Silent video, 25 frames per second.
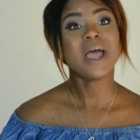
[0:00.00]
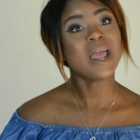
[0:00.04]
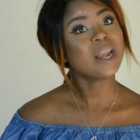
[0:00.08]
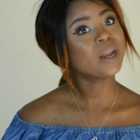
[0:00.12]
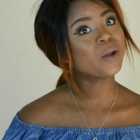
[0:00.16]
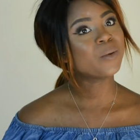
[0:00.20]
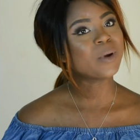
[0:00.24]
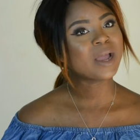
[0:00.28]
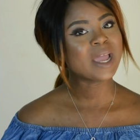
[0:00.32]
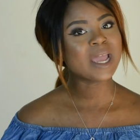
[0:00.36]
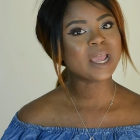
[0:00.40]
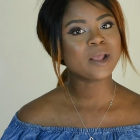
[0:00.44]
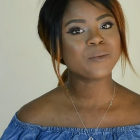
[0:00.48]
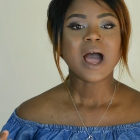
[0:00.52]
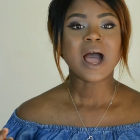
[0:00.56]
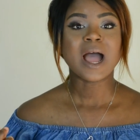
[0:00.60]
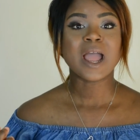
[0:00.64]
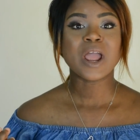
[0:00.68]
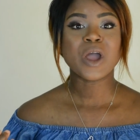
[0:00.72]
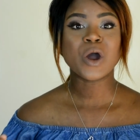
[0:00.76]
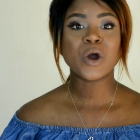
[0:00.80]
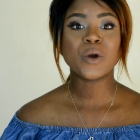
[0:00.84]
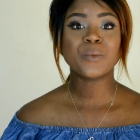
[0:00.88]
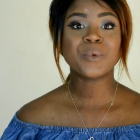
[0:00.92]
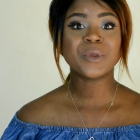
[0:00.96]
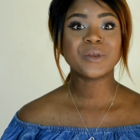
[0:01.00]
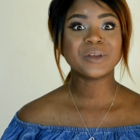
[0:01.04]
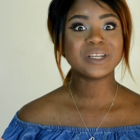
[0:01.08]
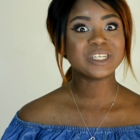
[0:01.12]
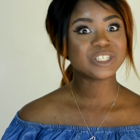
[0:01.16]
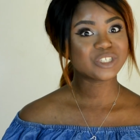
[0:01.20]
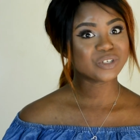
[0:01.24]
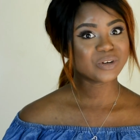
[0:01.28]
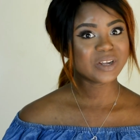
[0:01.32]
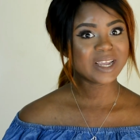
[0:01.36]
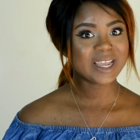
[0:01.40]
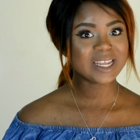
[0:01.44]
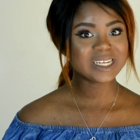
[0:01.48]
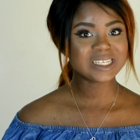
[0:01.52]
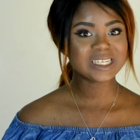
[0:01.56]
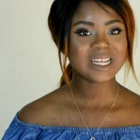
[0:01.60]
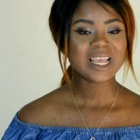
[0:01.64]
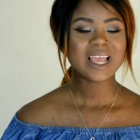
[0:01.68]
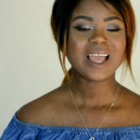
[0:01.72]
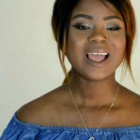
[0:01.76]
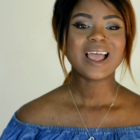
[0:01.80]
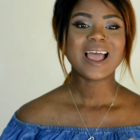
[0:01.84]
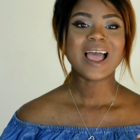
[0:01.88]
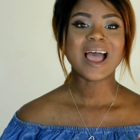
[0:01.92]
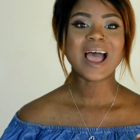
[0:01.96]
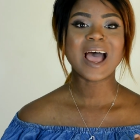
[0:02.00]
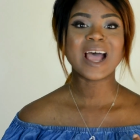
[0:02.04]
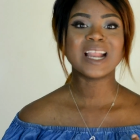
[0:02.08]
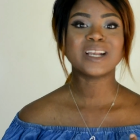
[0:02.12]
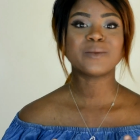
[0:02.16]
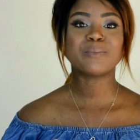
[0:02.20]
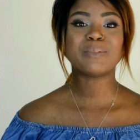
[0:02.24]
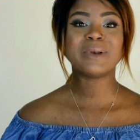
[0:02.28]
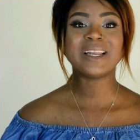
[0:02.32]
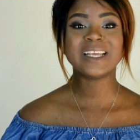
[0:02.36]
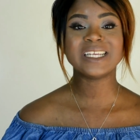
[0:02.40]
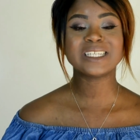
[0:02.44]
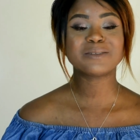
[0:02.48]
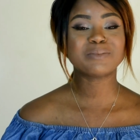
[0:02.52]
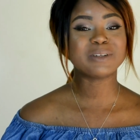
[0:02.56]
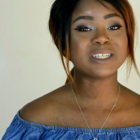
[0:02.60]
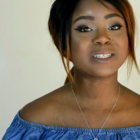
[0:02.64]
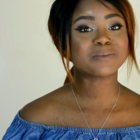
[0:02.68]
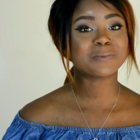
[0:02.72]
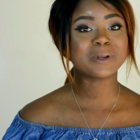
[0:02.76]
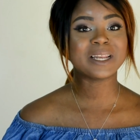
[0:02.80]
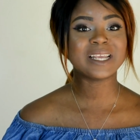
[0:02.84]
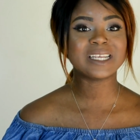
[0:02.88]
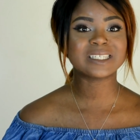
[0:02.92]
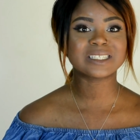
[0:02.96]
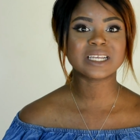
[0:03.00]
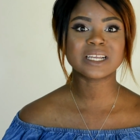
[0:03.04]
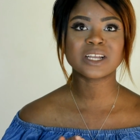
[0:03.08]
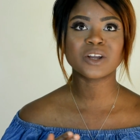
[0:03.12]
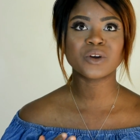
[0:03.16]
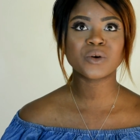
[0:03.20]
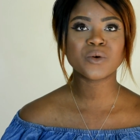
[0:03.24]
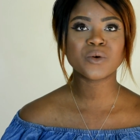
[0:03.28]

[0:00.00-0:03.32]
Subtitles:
Anyway, I hope you enjoyed, and please, please, please, like I